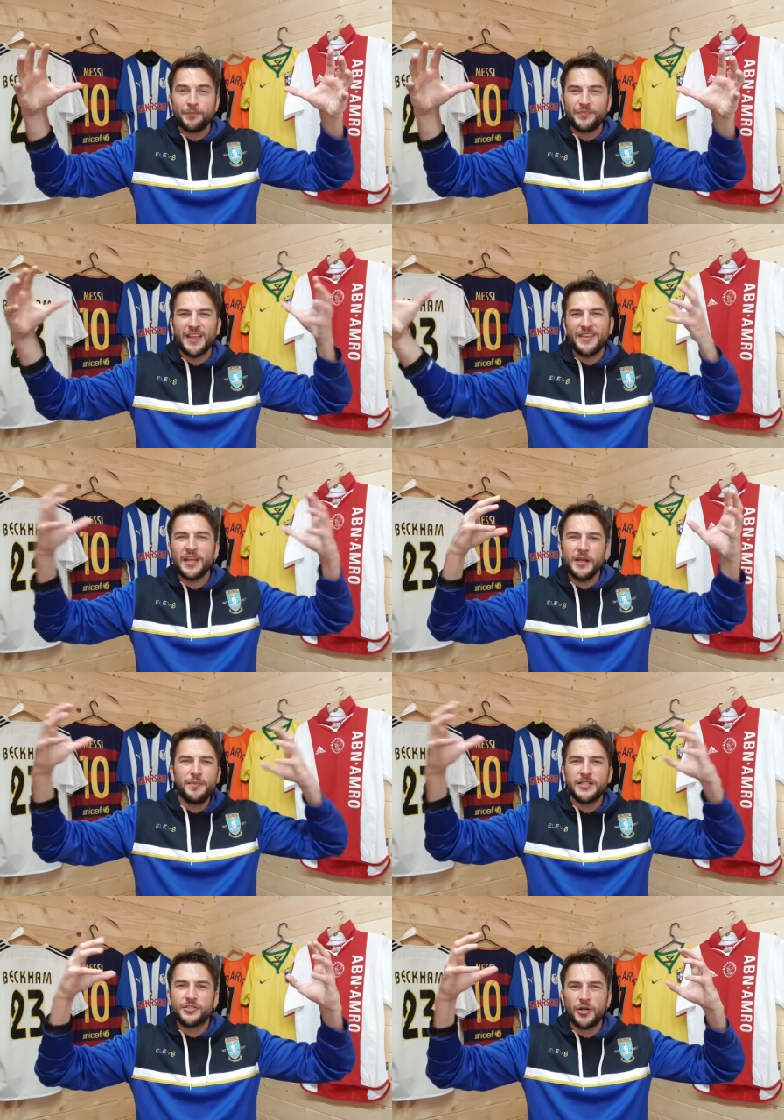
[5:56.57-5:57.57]
that they're going to
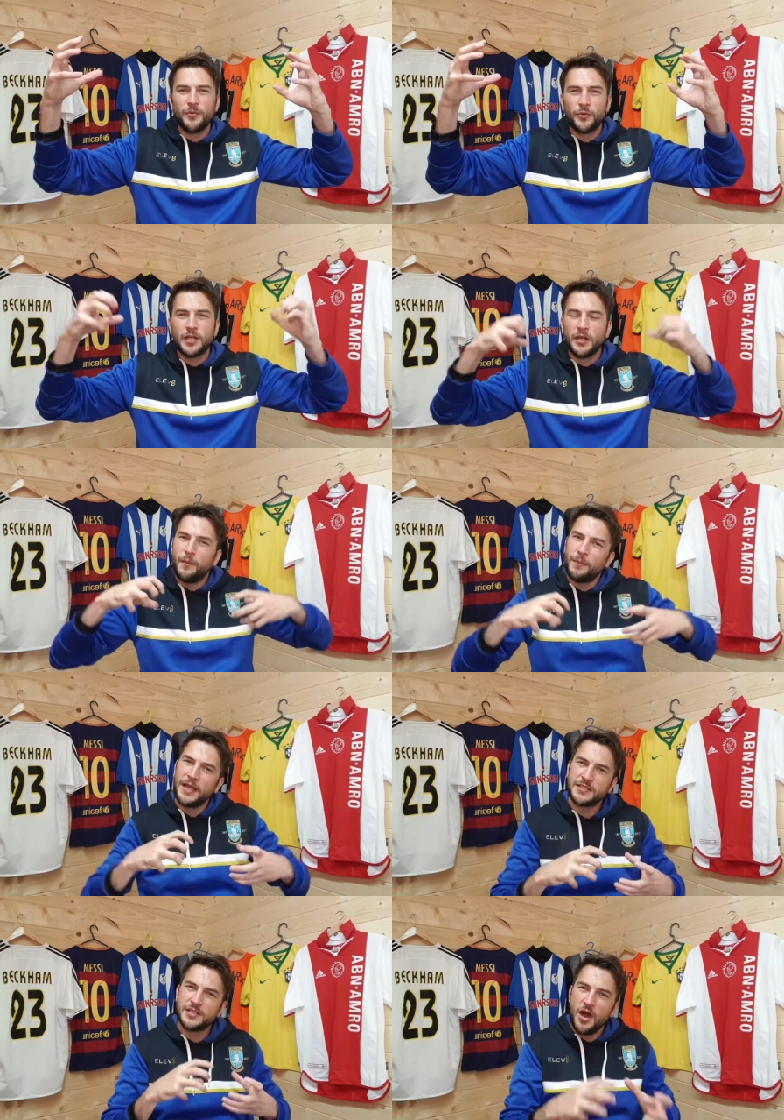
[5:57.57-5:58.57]
be in trouble with a lot of
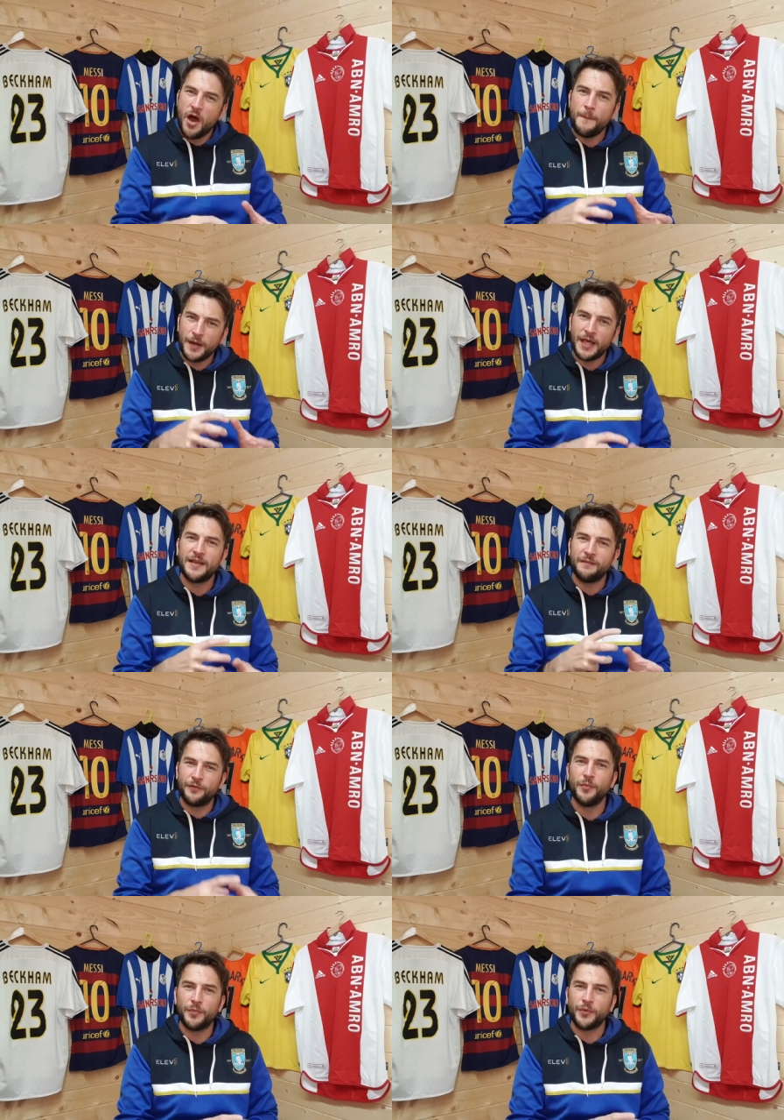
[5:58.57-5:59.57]
players not playing
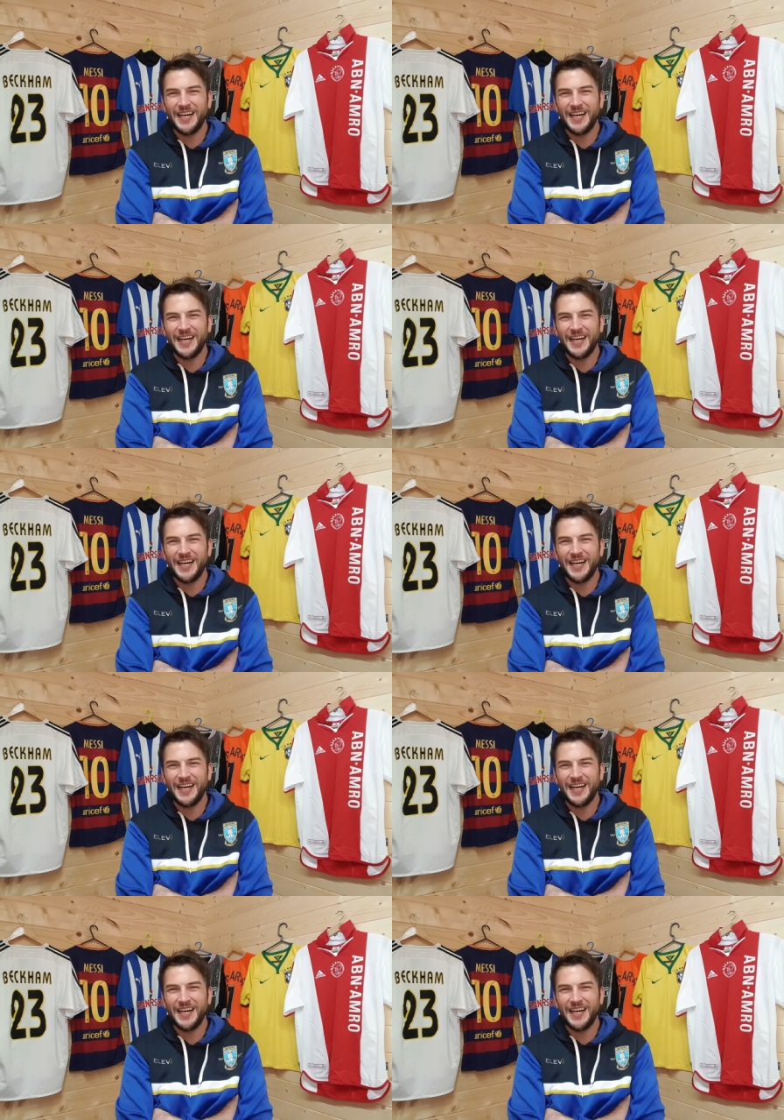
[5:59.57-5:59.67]
football.